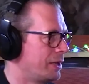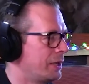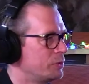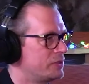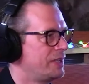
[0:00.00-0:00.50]

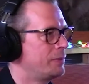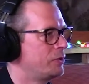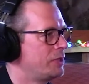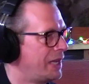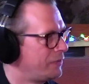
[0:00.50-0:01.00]
would say. But
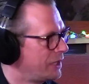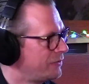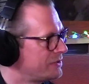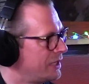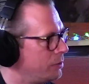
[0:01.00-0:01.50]
you have to have a
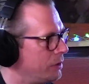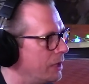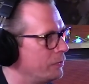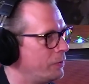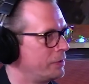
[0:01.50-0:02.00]
stable
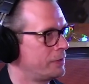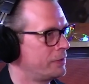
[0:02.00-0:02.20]
ground for it.